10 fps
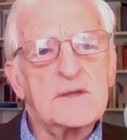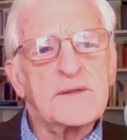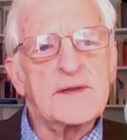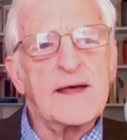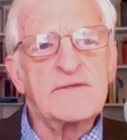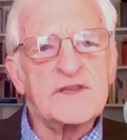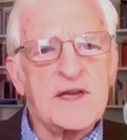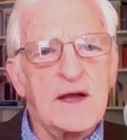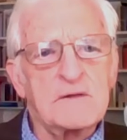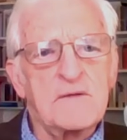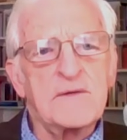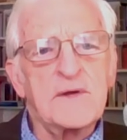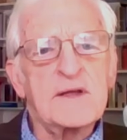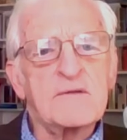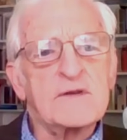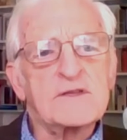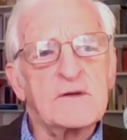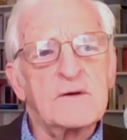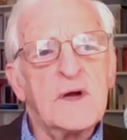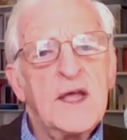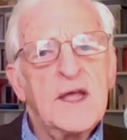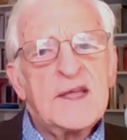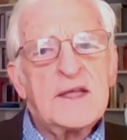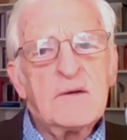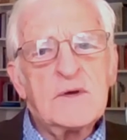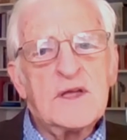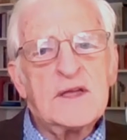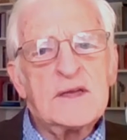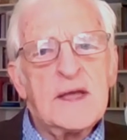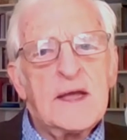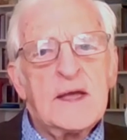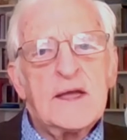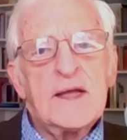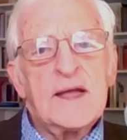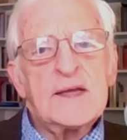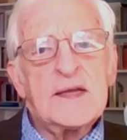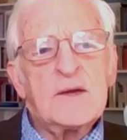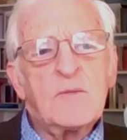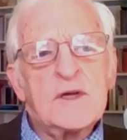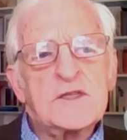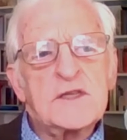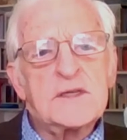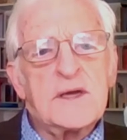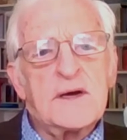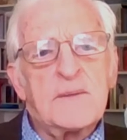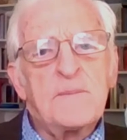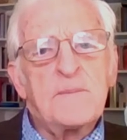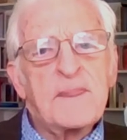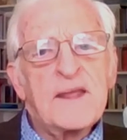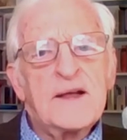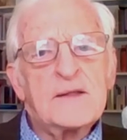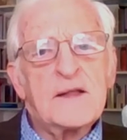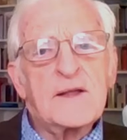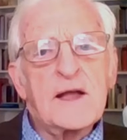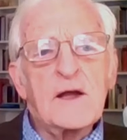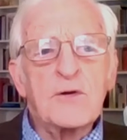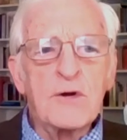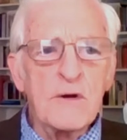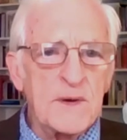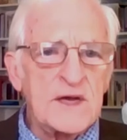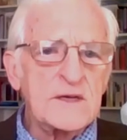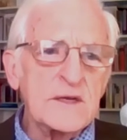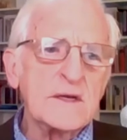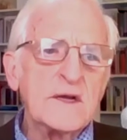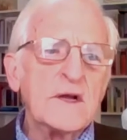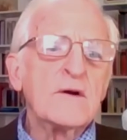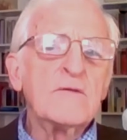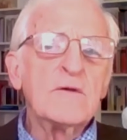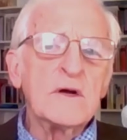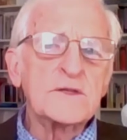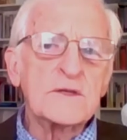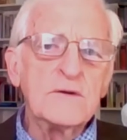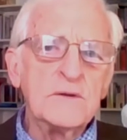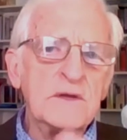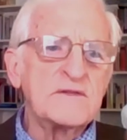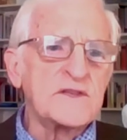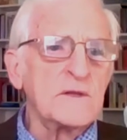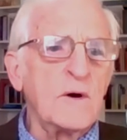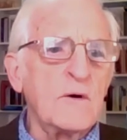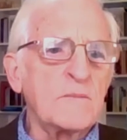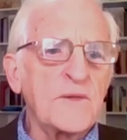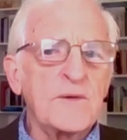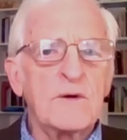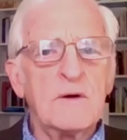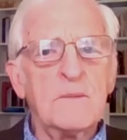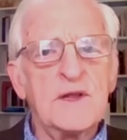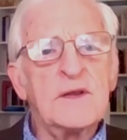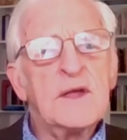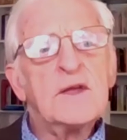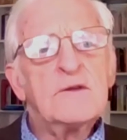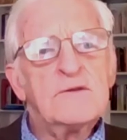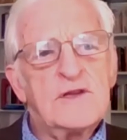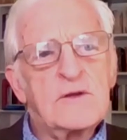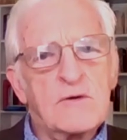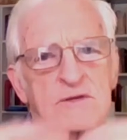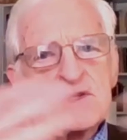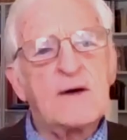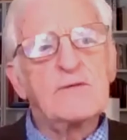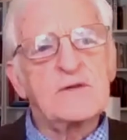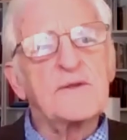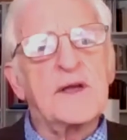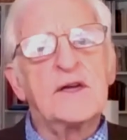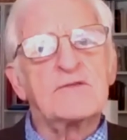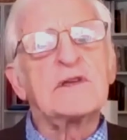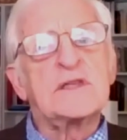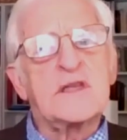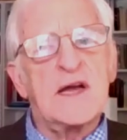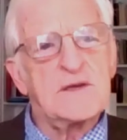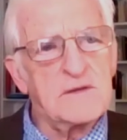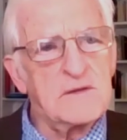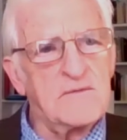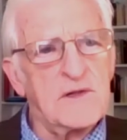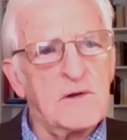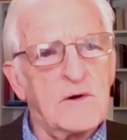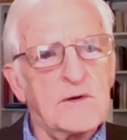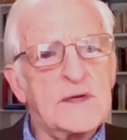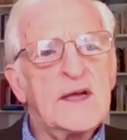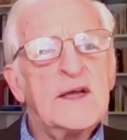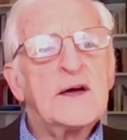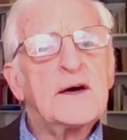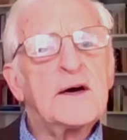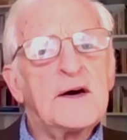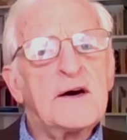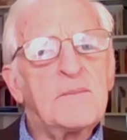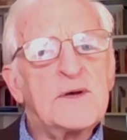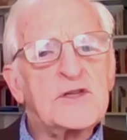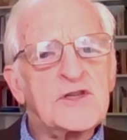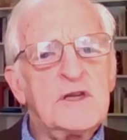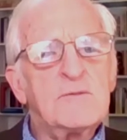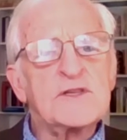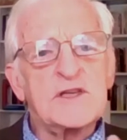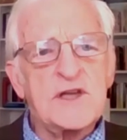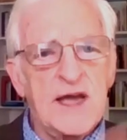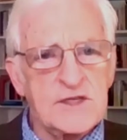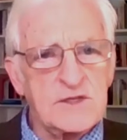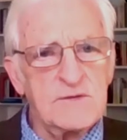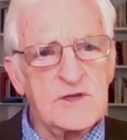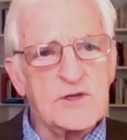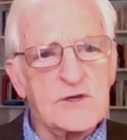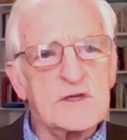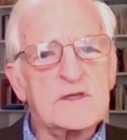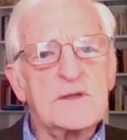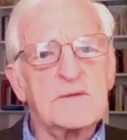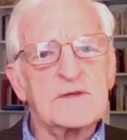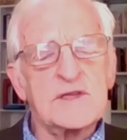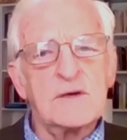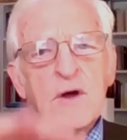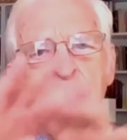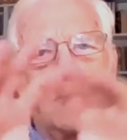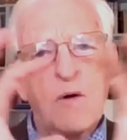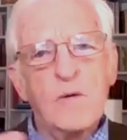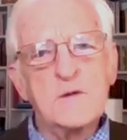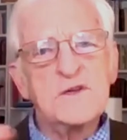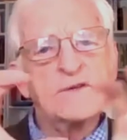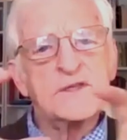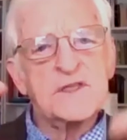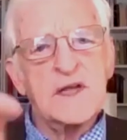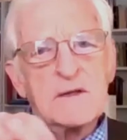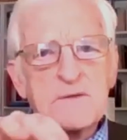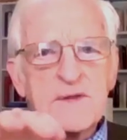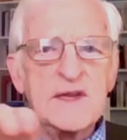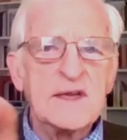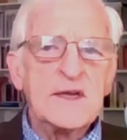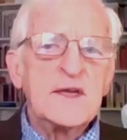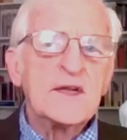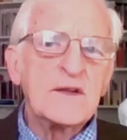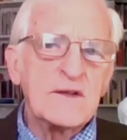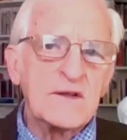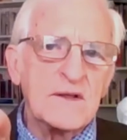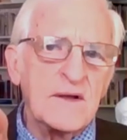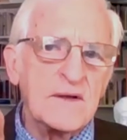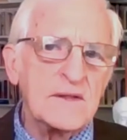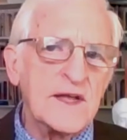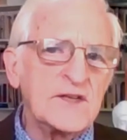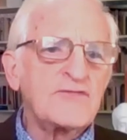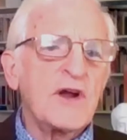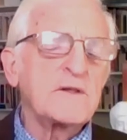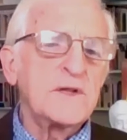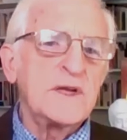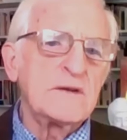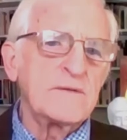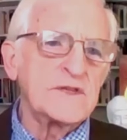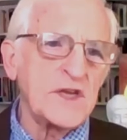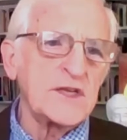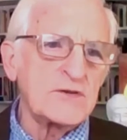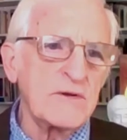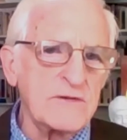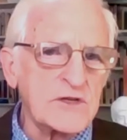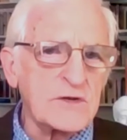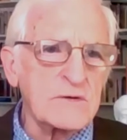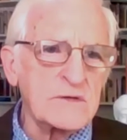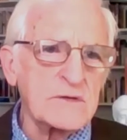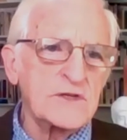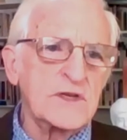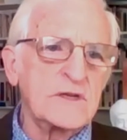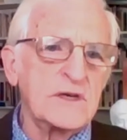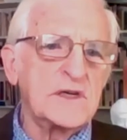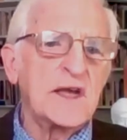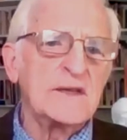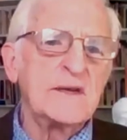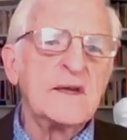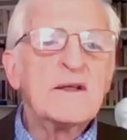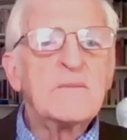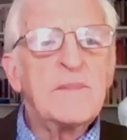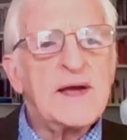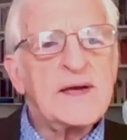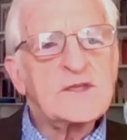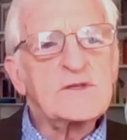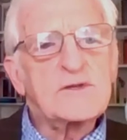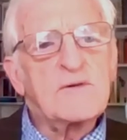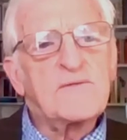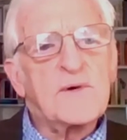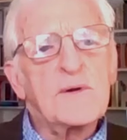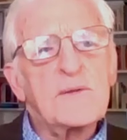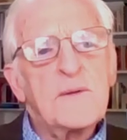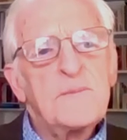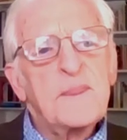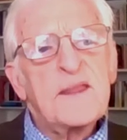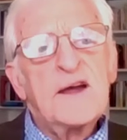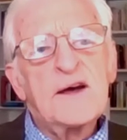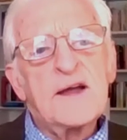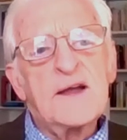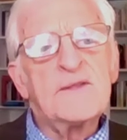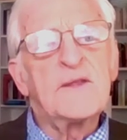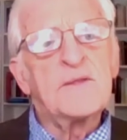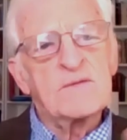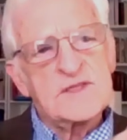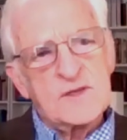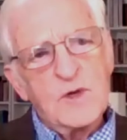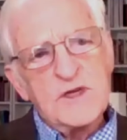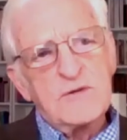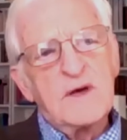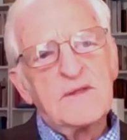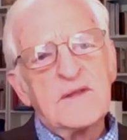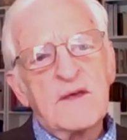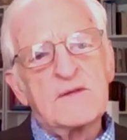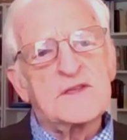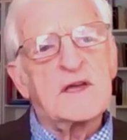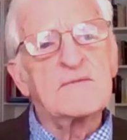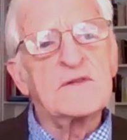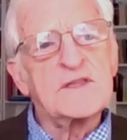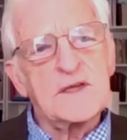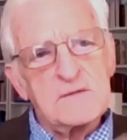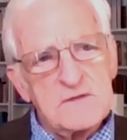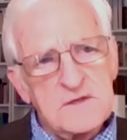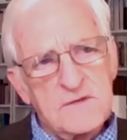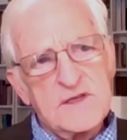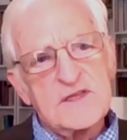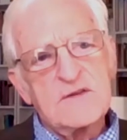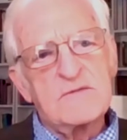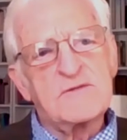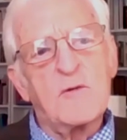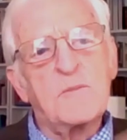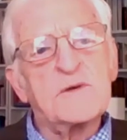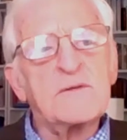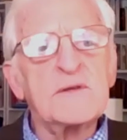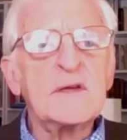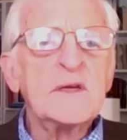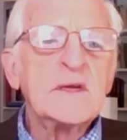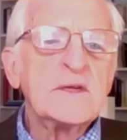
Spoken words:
the lifestyle of their anchoress. So it wasn't like a hermit who lives alone, but the hermit usually goes out to the countryside to live alone. But she was attached to the church, and there was a hole in her cell that led directly into the sanctuary of the church, so she could attend mass and so forth. And then there was a window on the other side of her cell, so that she was open to the